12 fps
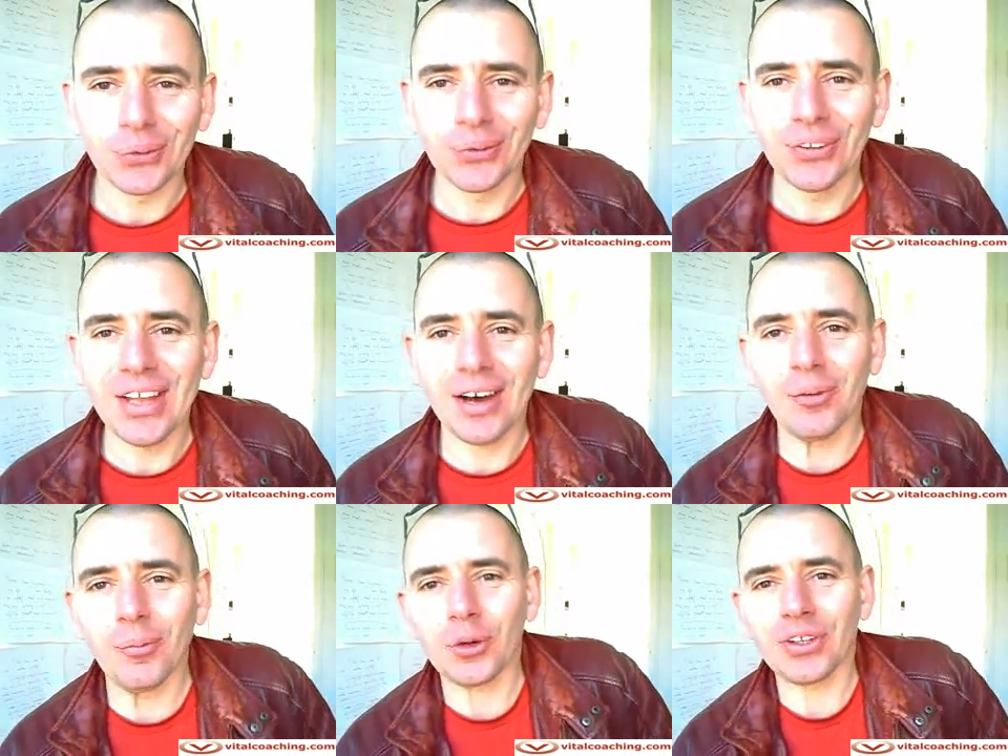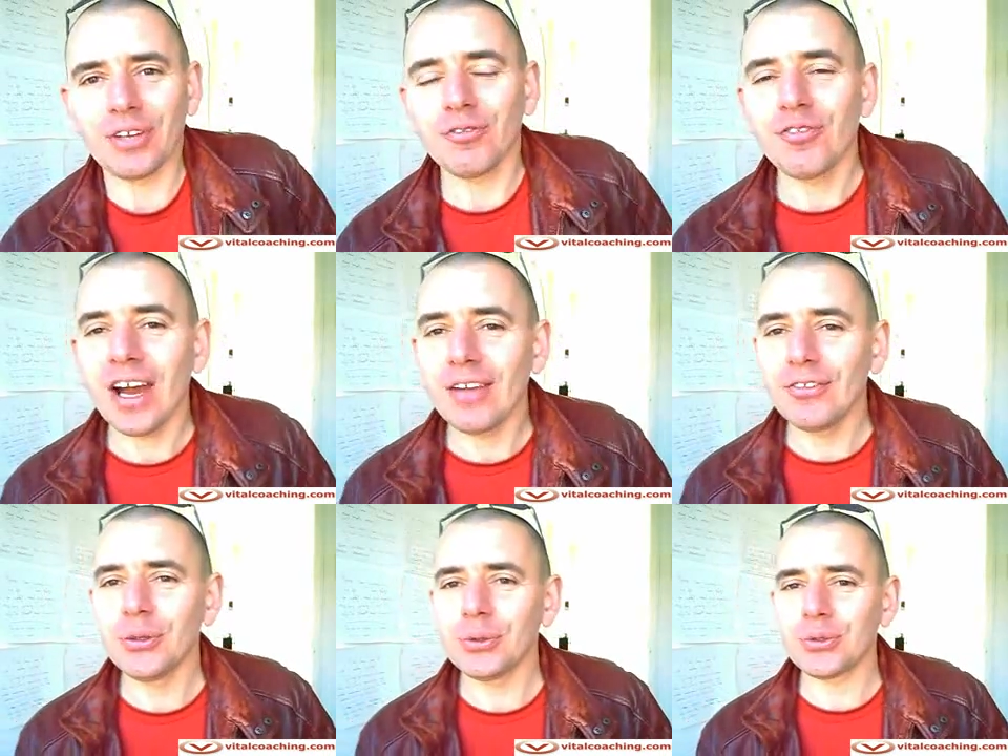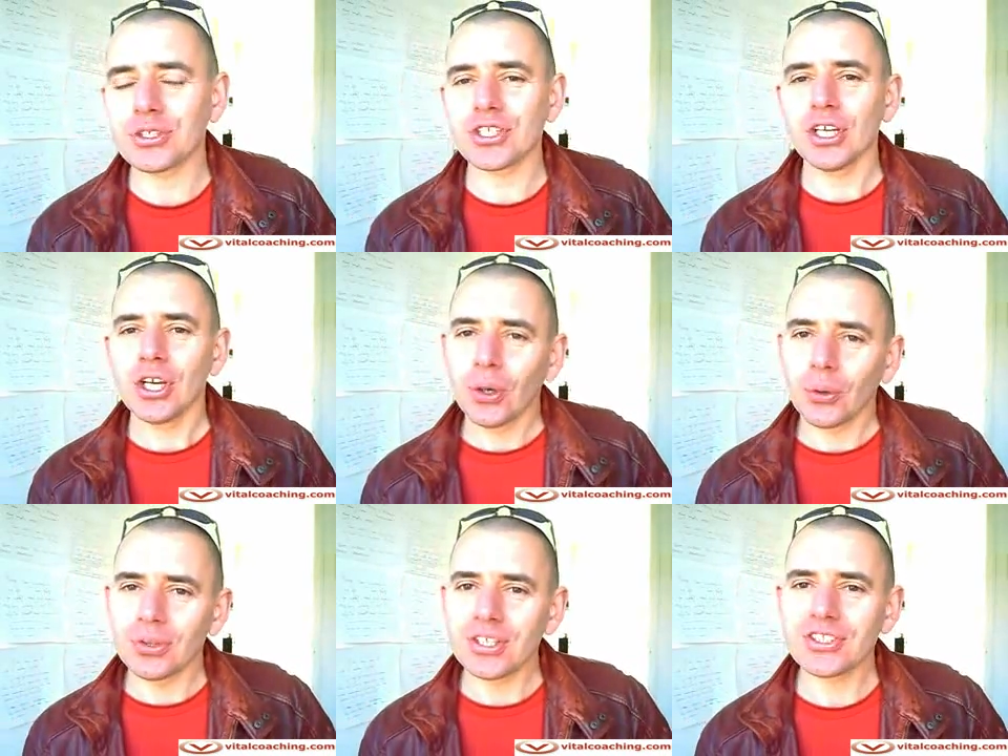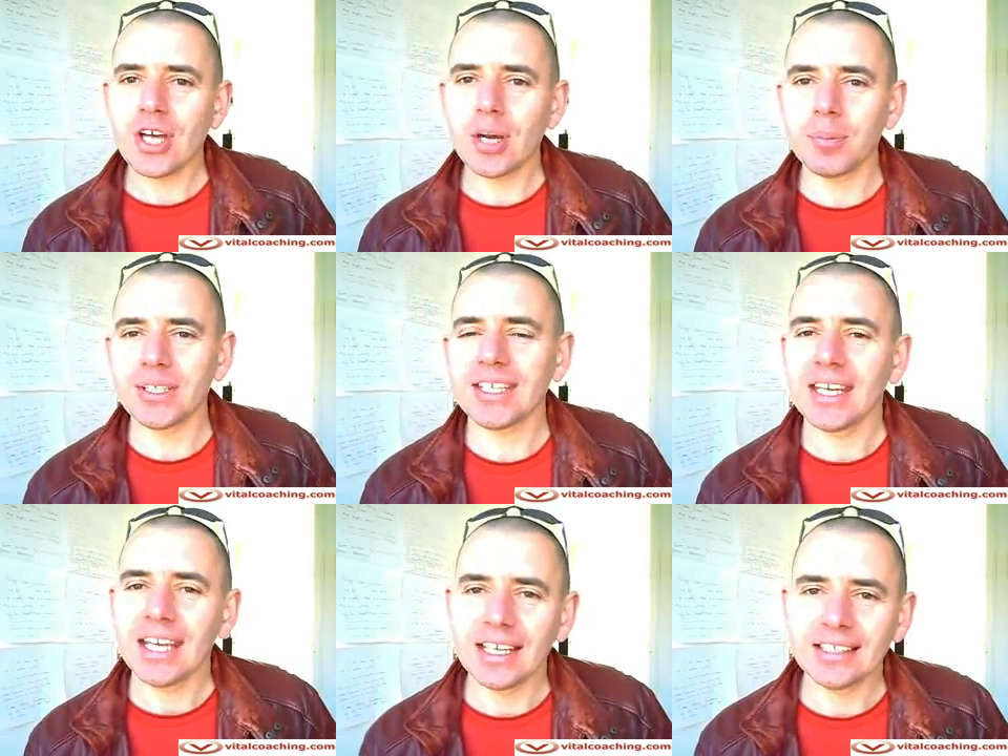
on now more than 5 years on this topic,